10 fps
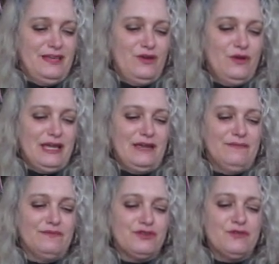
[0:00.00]
Okay,
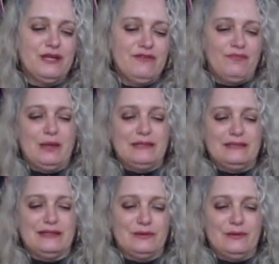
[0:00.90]
Three of
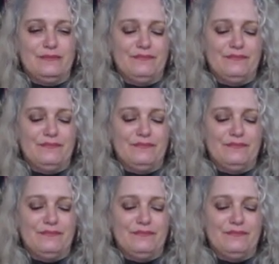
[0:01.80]
Pentacle.